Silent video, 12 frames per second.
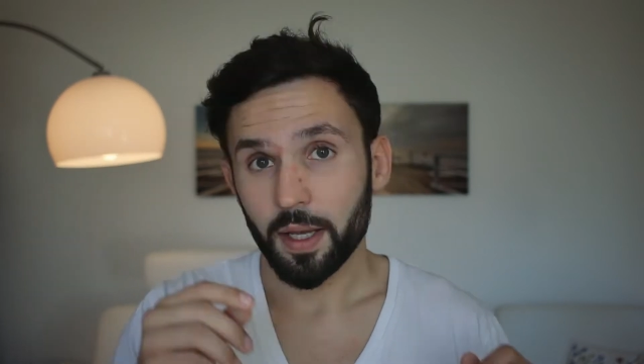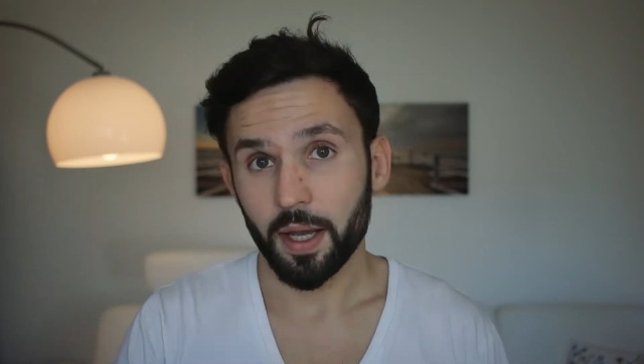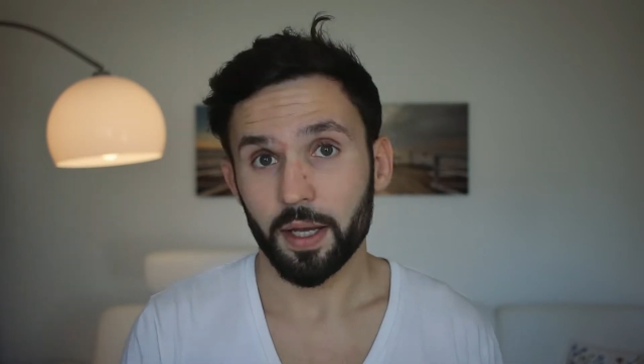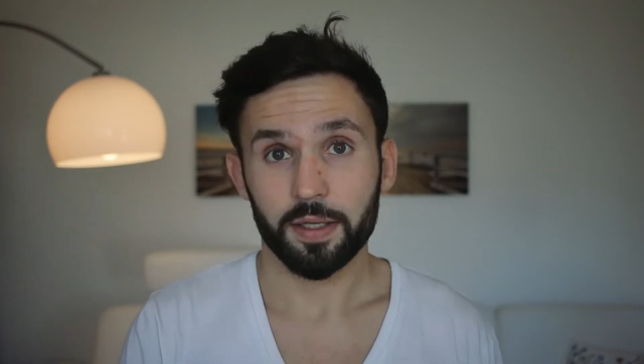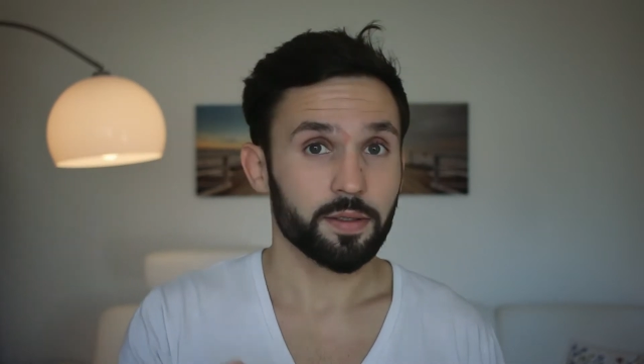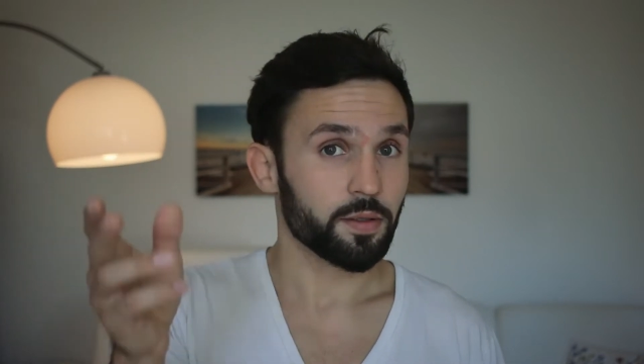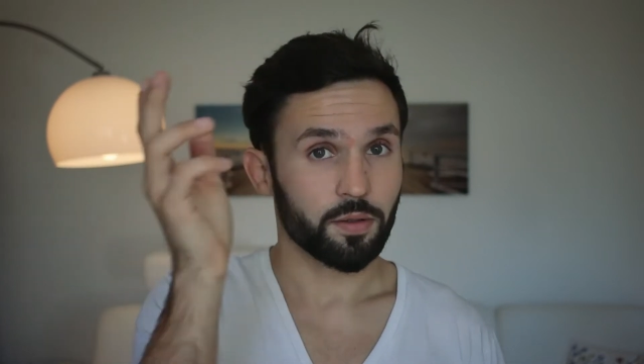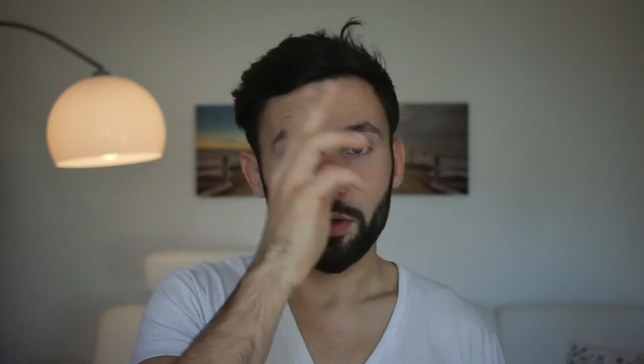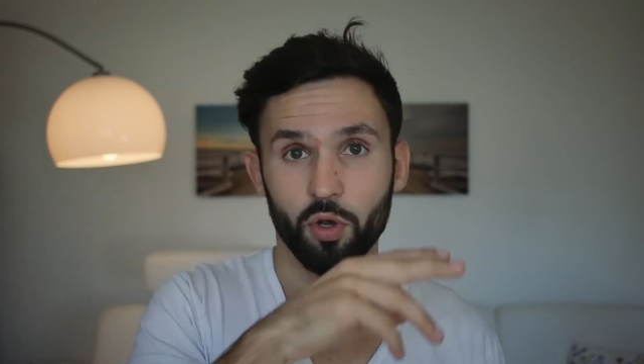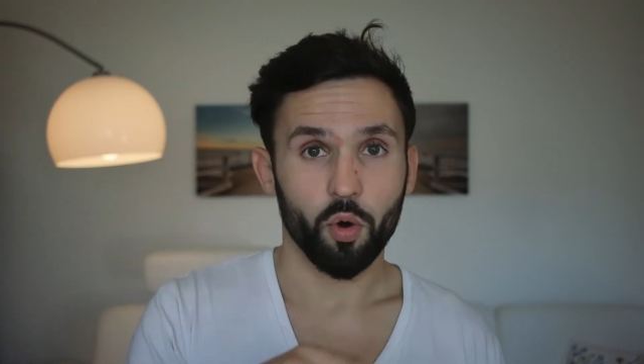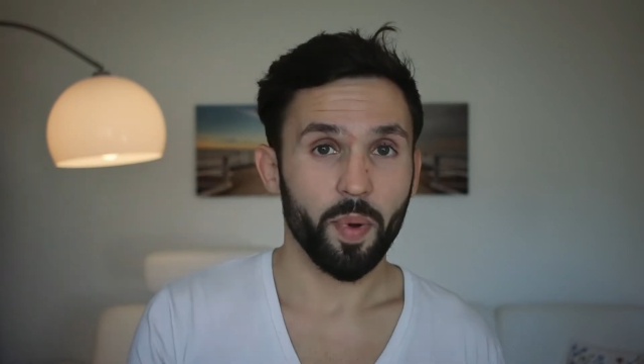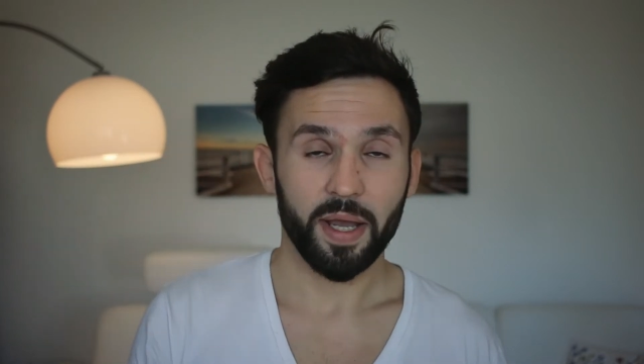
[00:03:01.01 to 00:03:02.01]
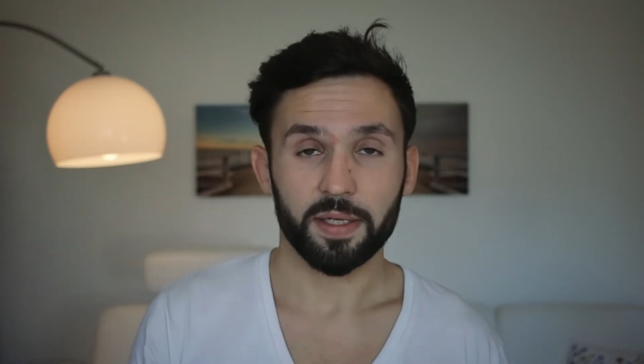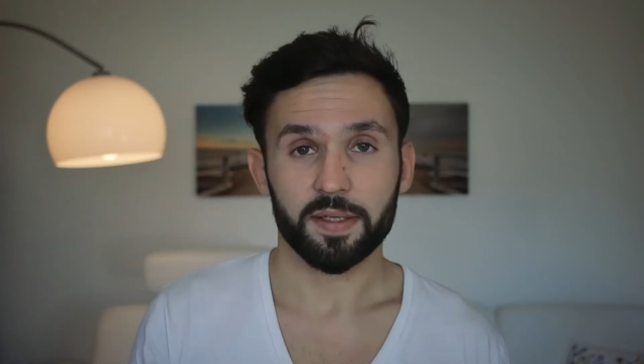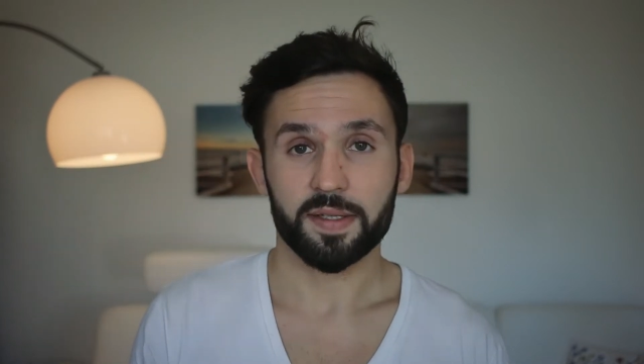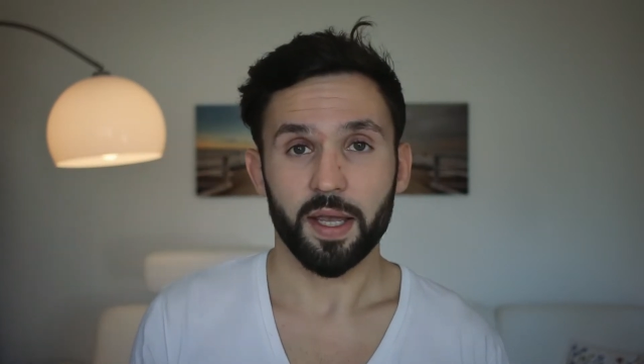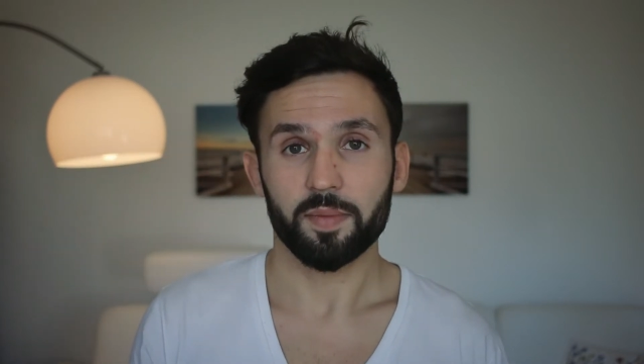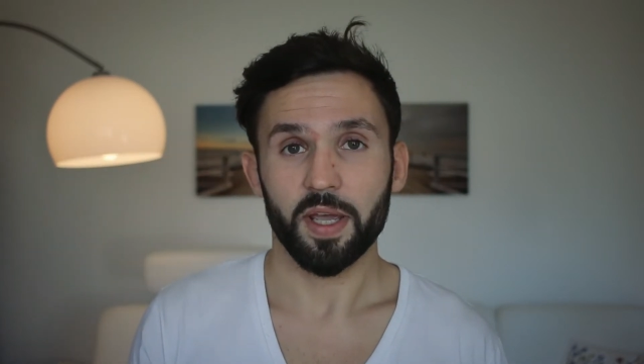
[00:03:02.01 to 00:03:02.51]
and go back the
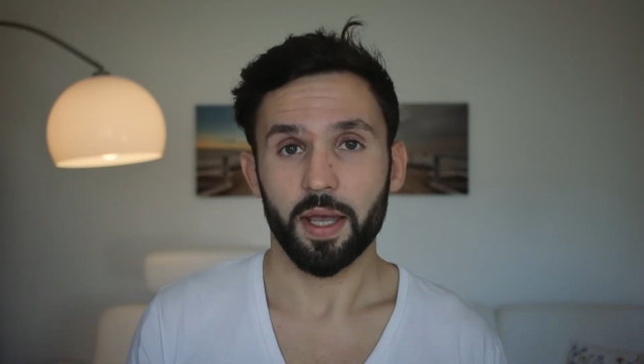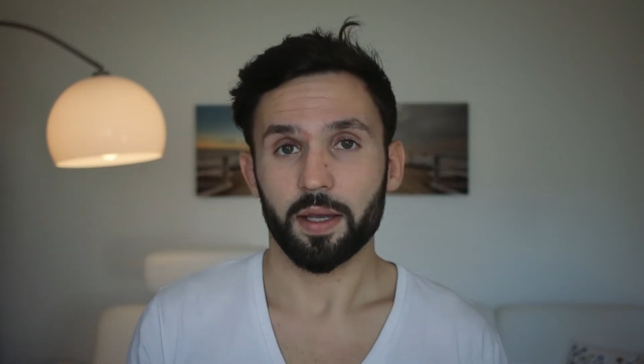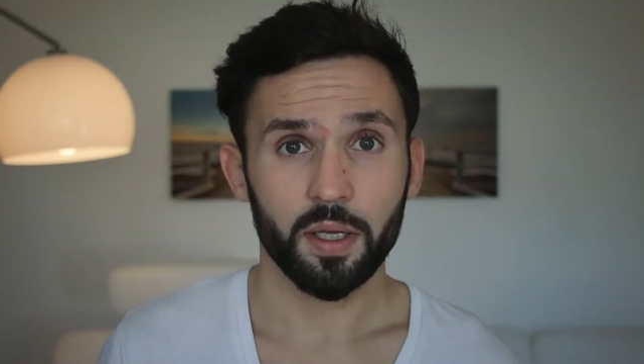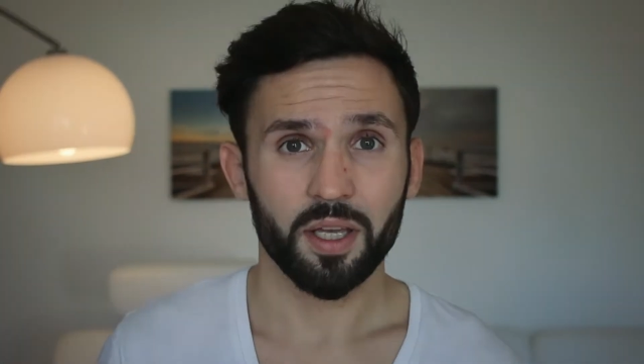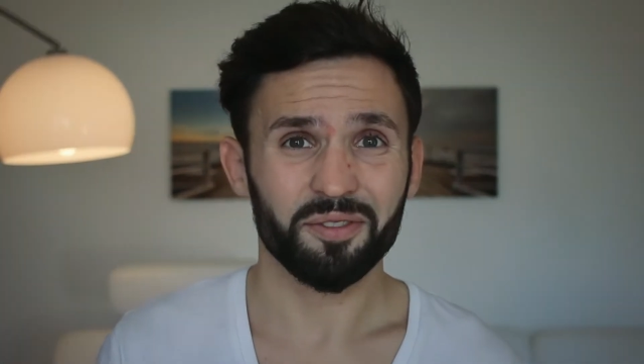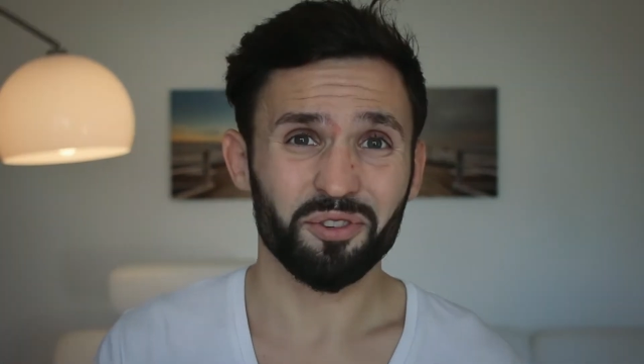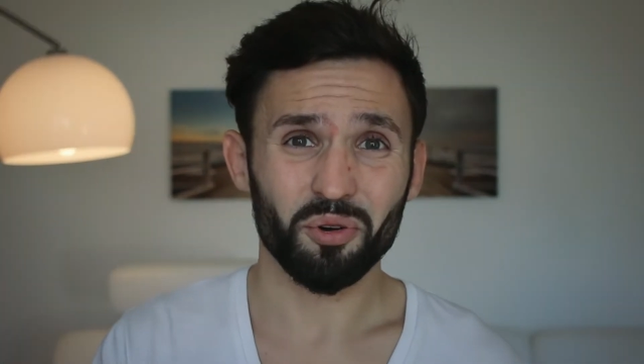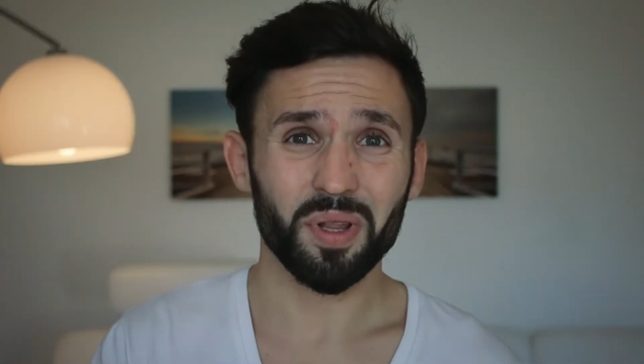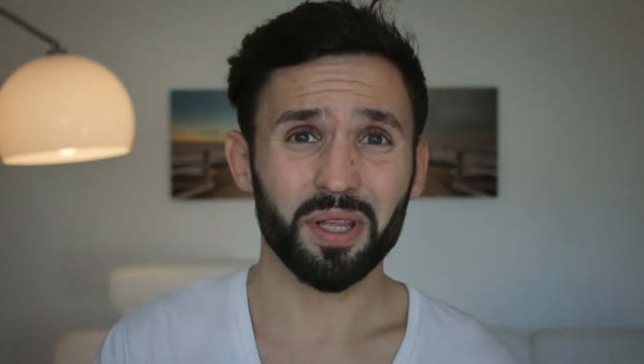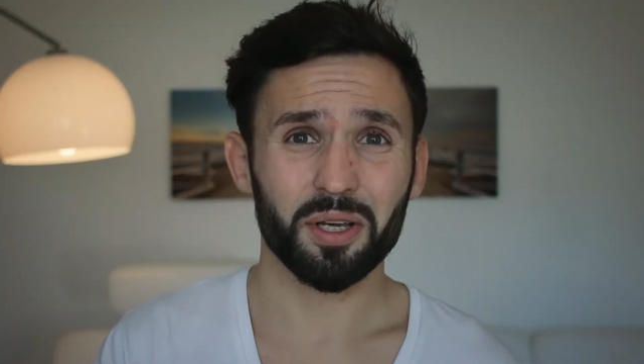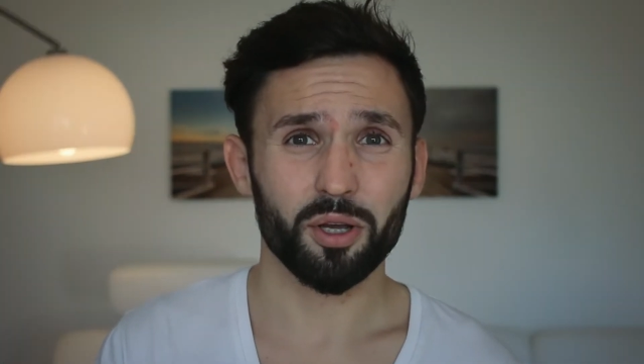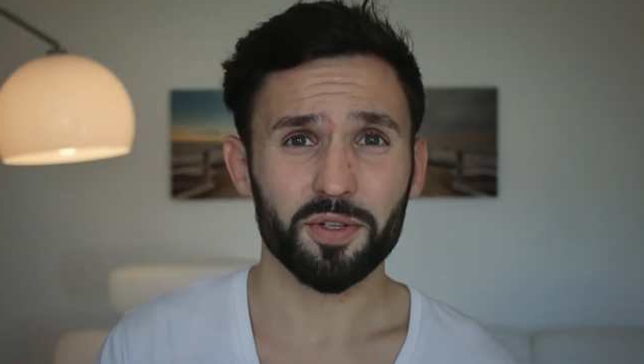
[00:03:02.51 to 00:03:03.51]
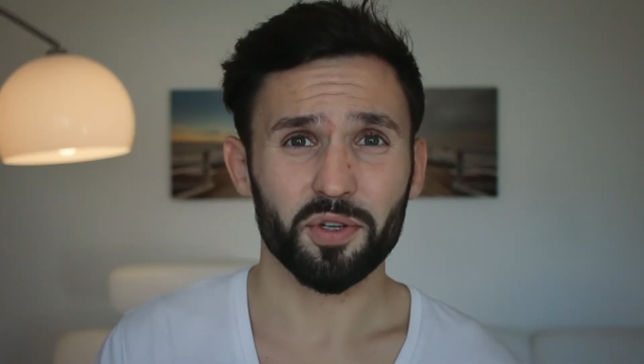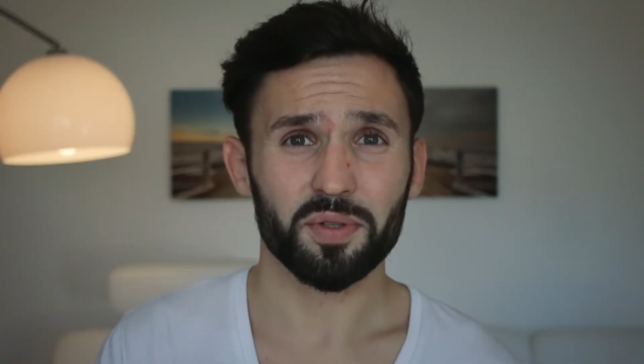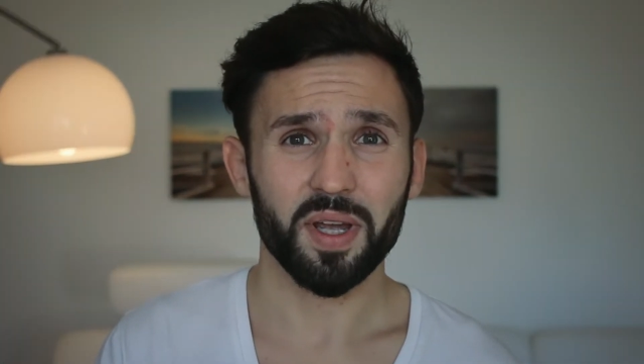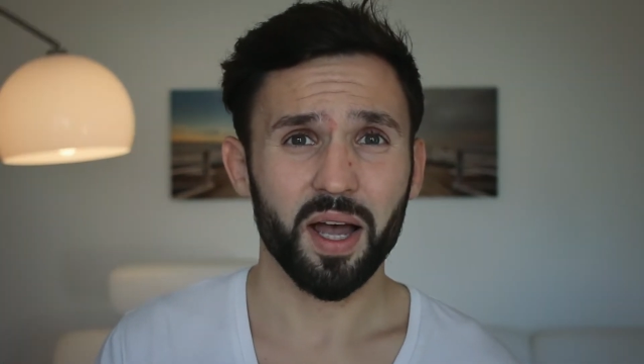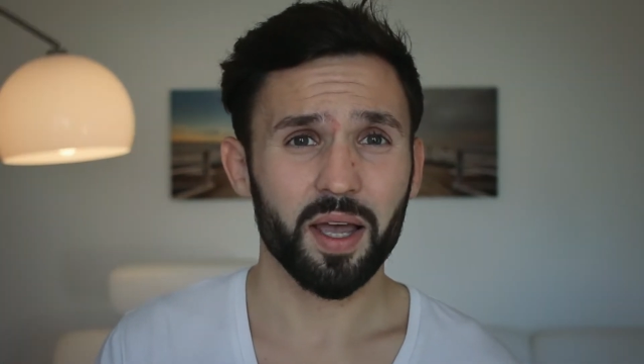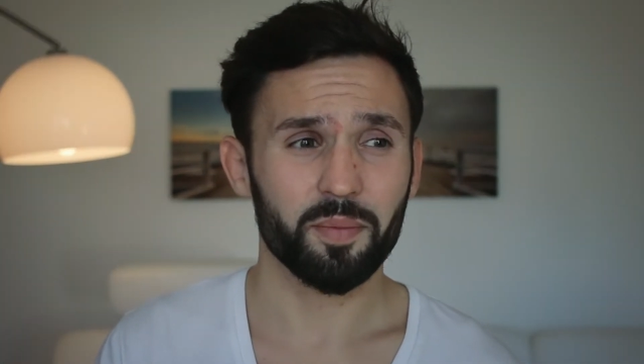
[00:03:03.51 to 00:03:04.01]
same day. If you're really close on
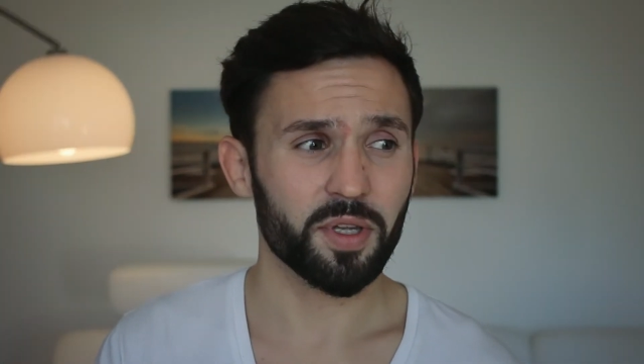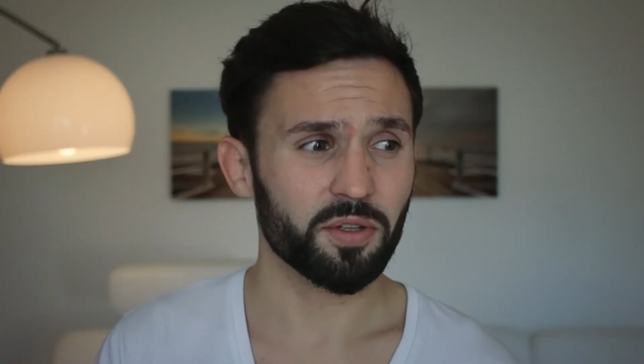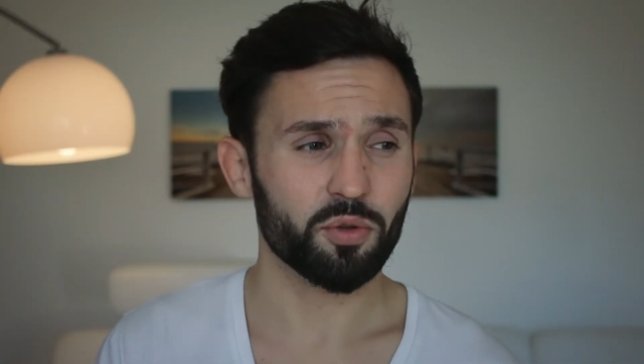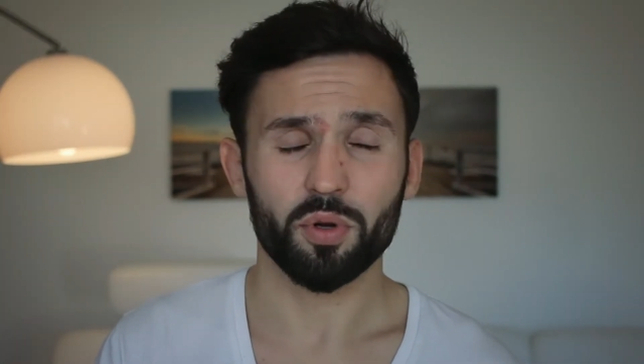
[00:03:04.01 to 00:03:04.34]
time and